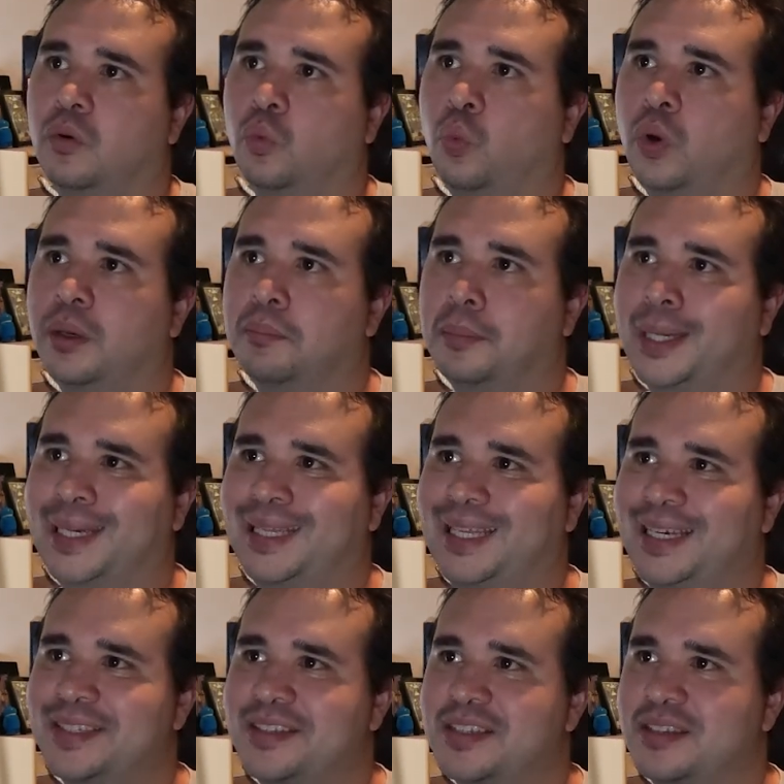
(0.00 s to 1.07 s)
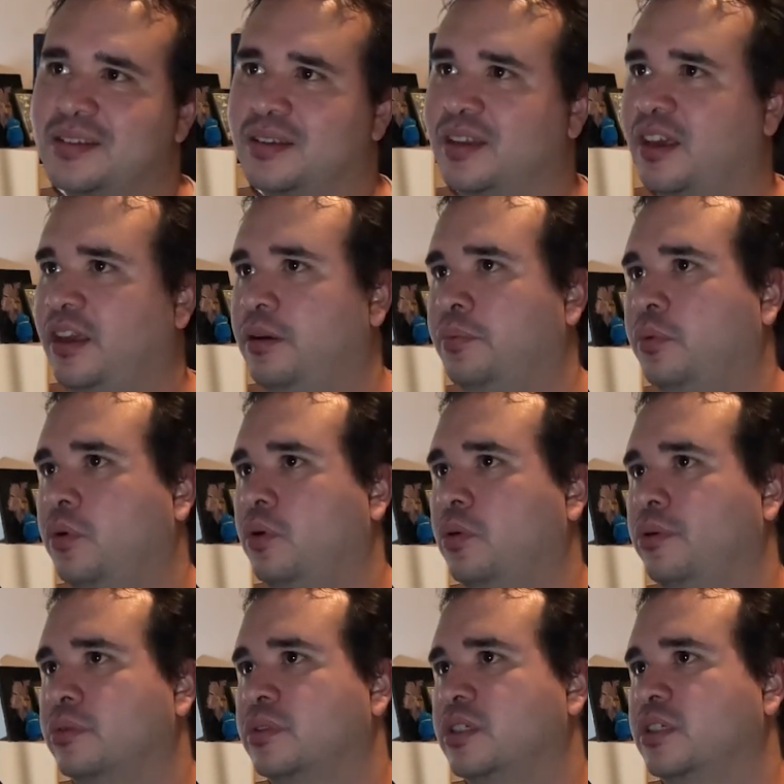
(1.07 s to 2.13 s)
When Megalights is
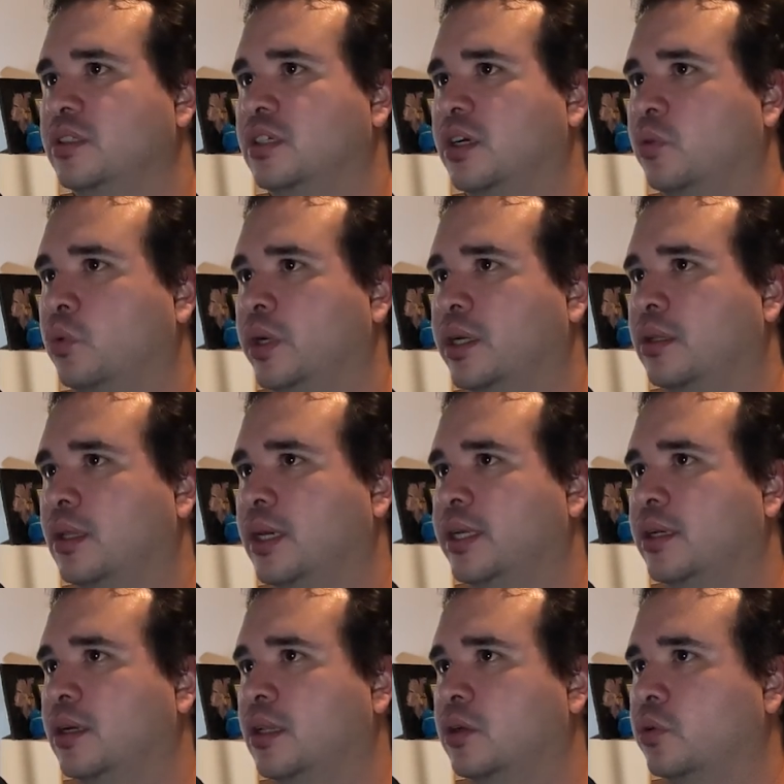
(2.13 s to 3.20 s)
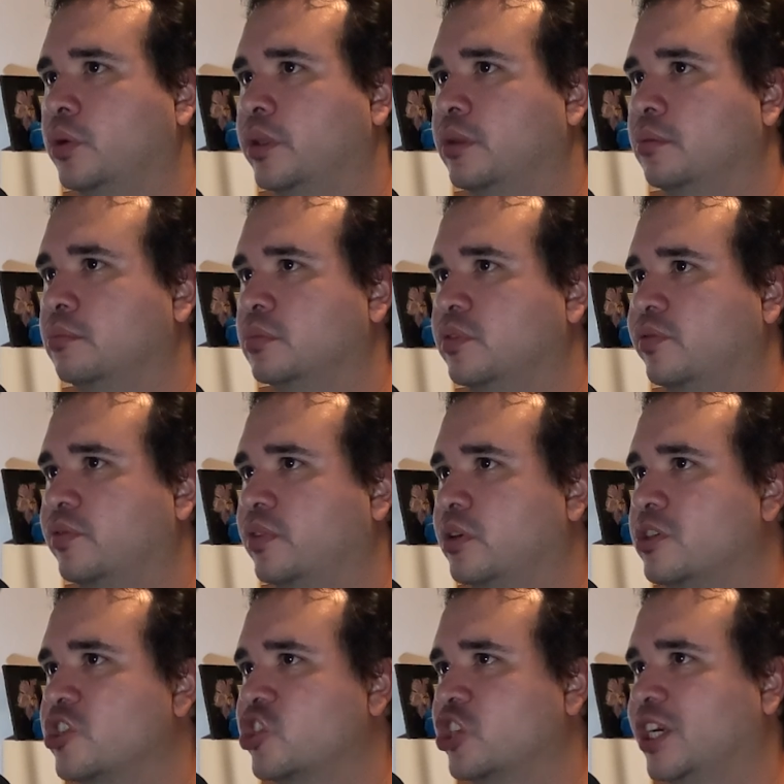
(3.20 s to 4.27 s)
enabled, the direct lighting algorithm,
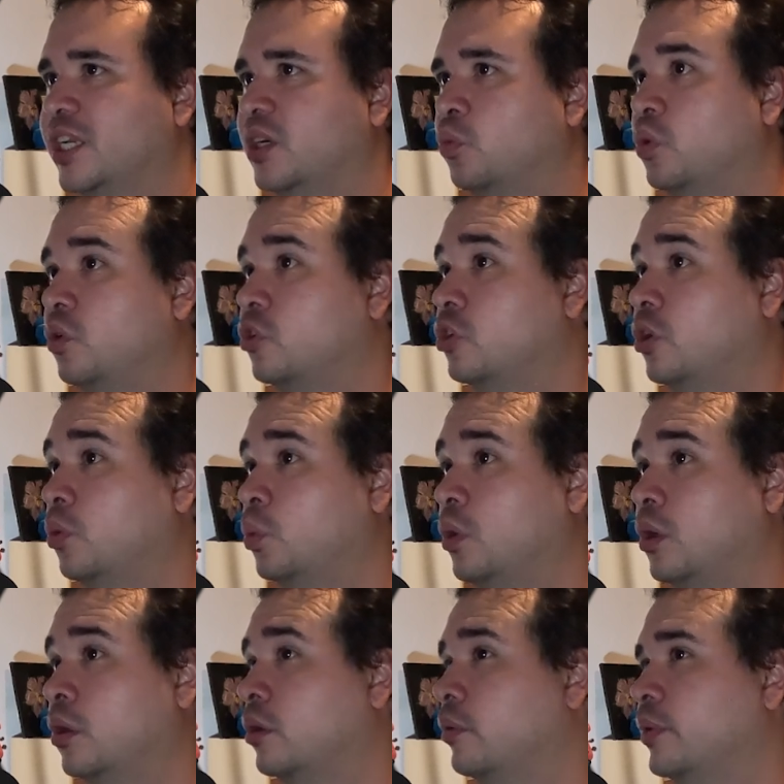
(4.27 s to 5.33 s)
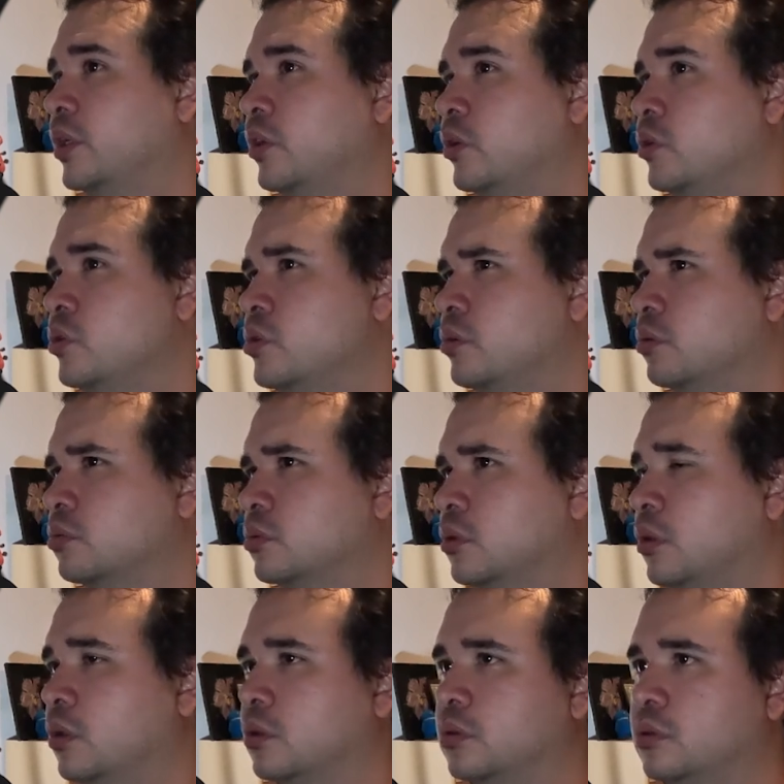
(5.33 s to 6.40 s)
deferred shading, will no longer be used.
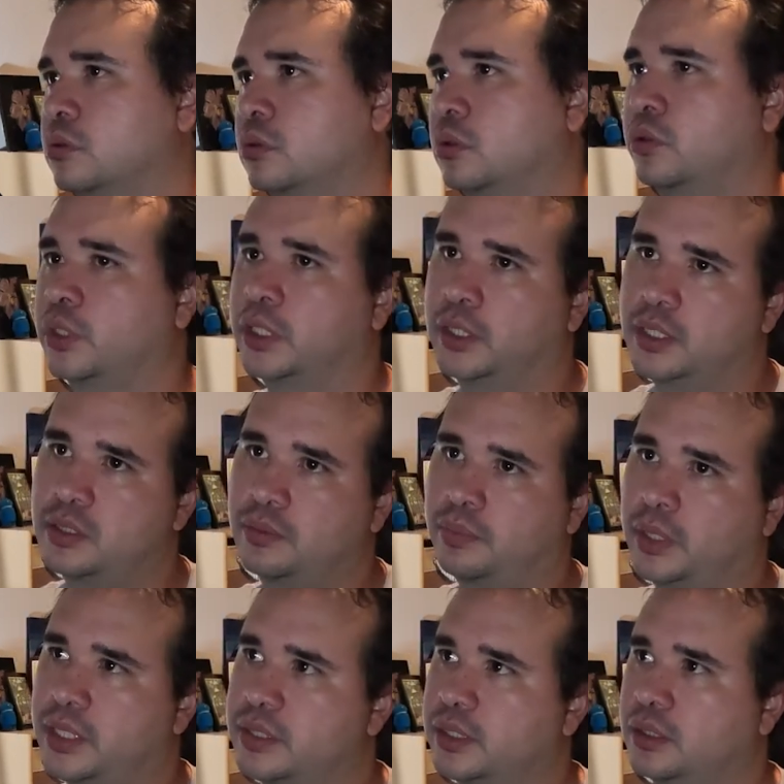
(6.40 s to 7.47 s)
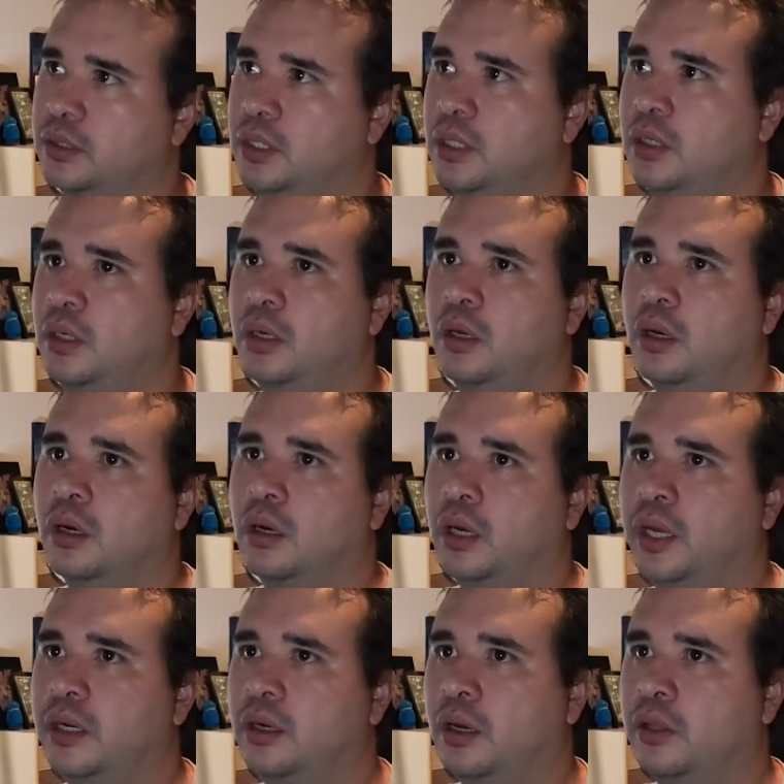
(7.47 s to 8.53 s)
Oh, okay, that's surprising.
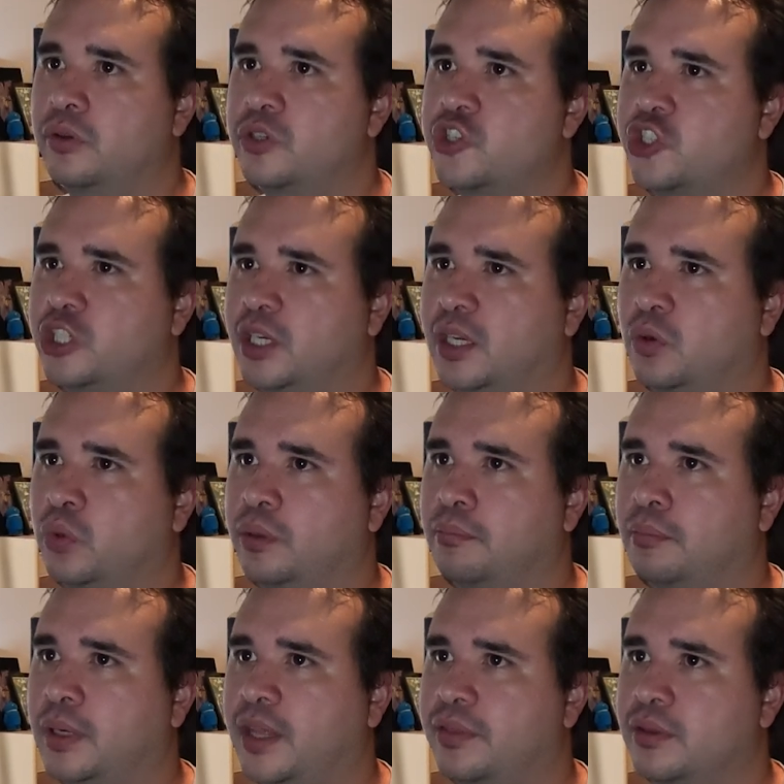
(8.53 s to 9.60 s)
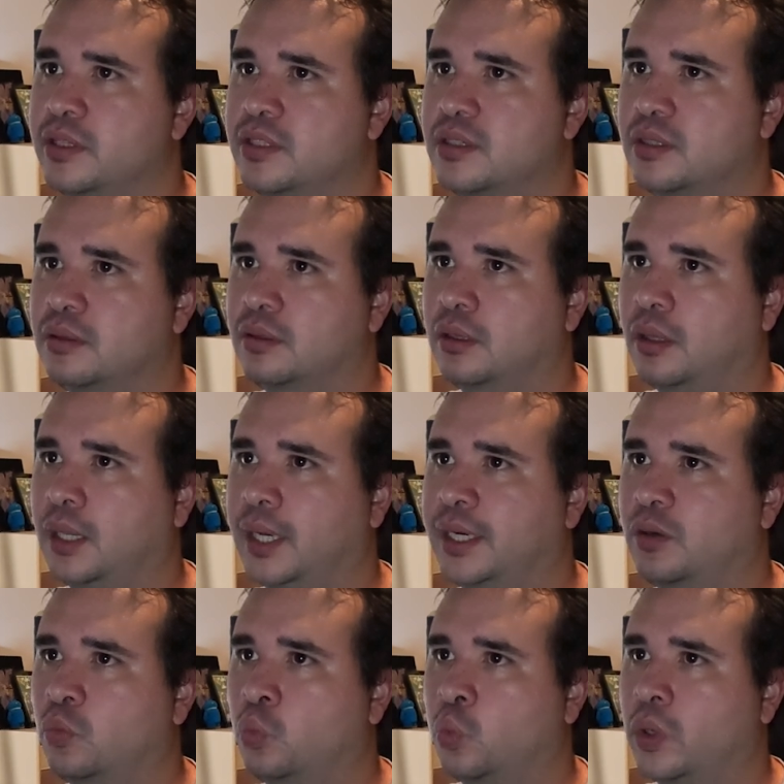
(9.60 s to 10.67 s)
And other shadowing methods
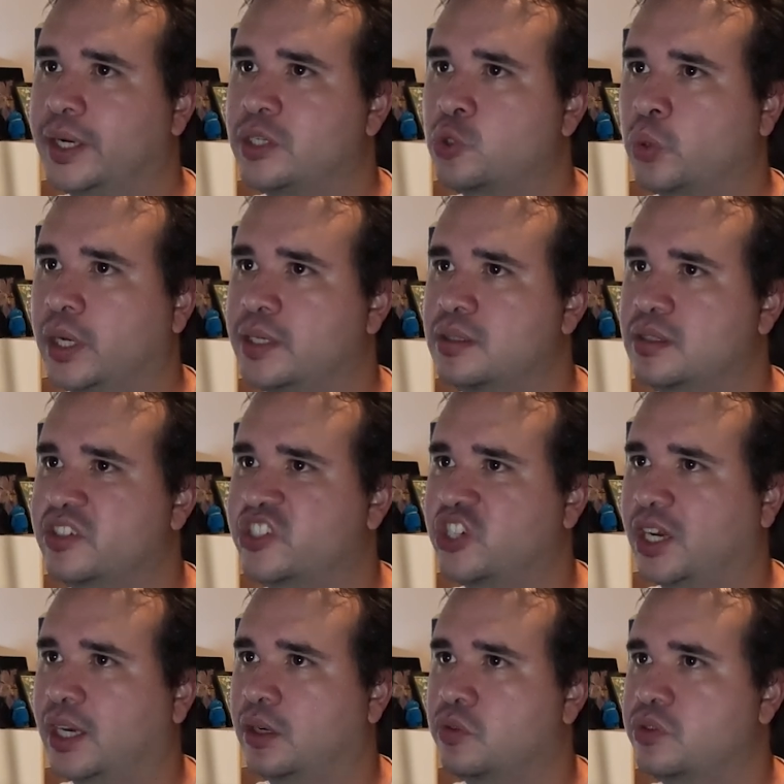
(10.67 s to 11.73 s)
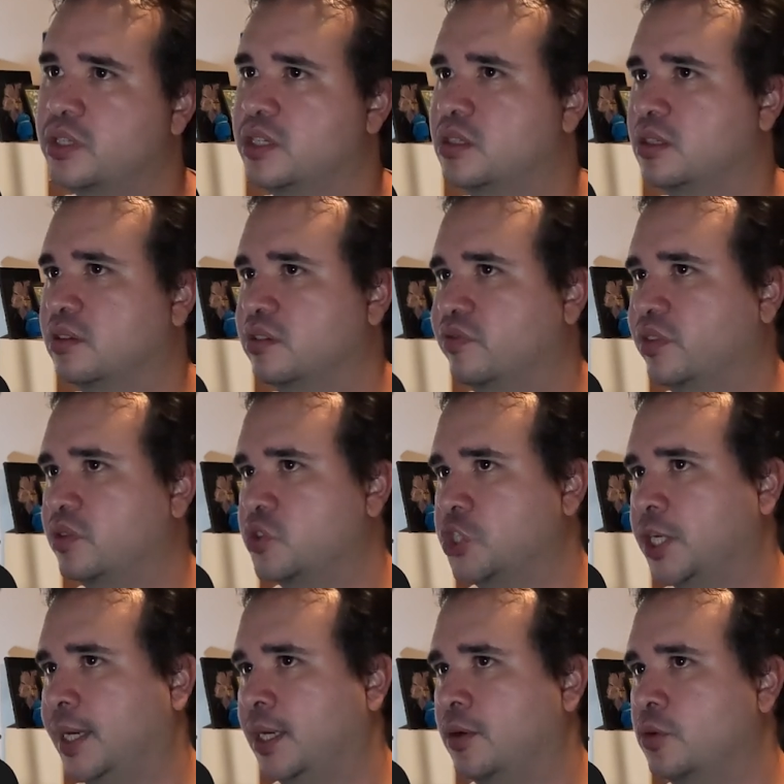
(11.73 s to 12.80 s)
like ray traced shadows, distance field
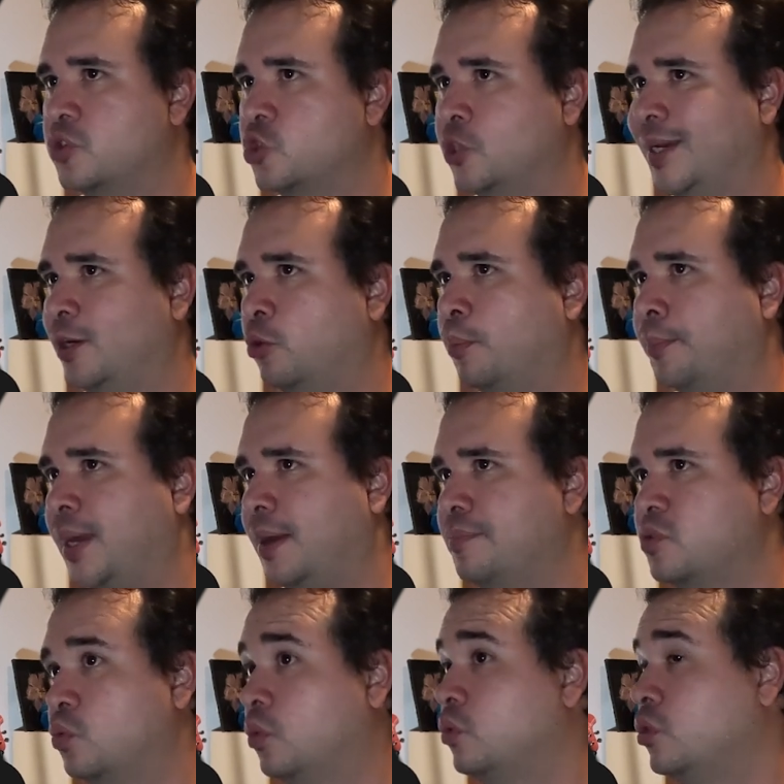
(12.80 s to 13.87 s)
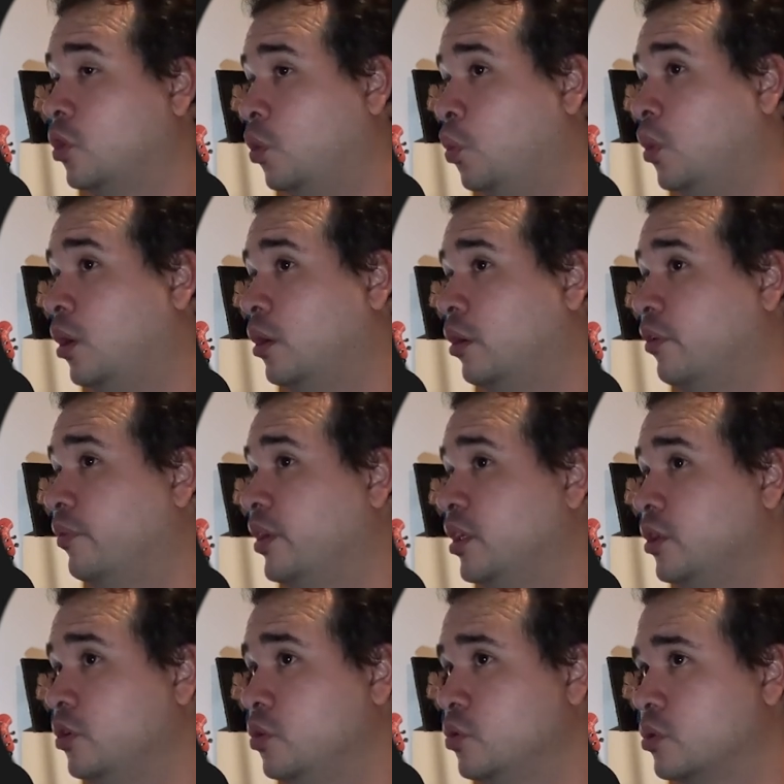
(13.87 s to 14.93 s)
shadows, shadow maps will no longer be
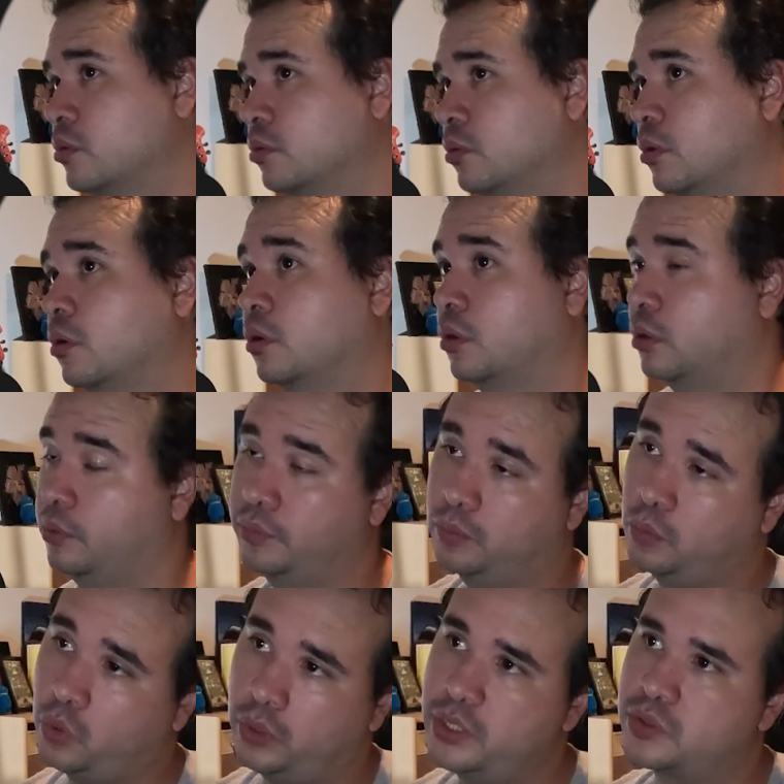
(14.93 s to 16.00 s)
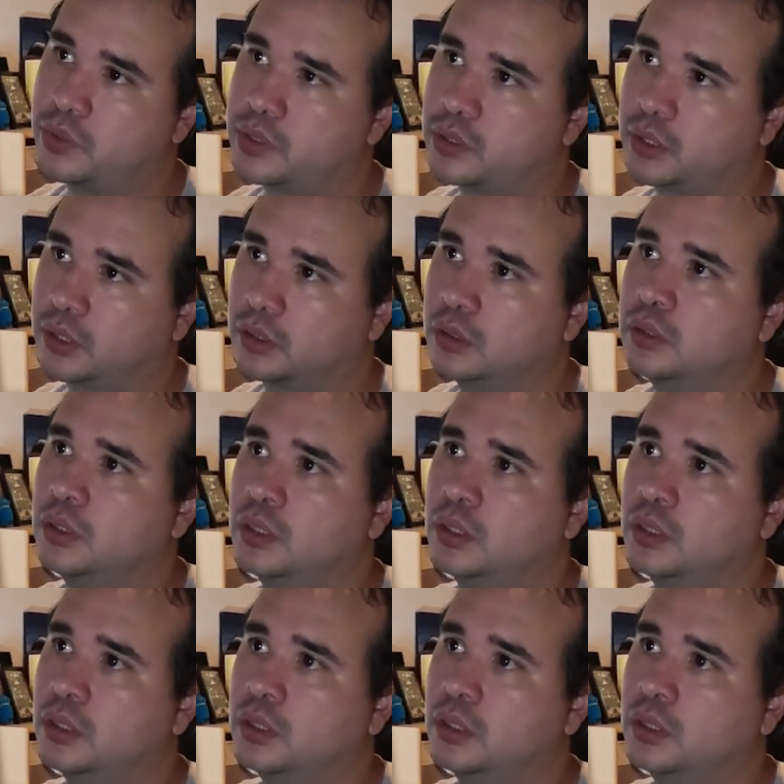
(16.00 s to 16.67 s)
used. Even more interesting.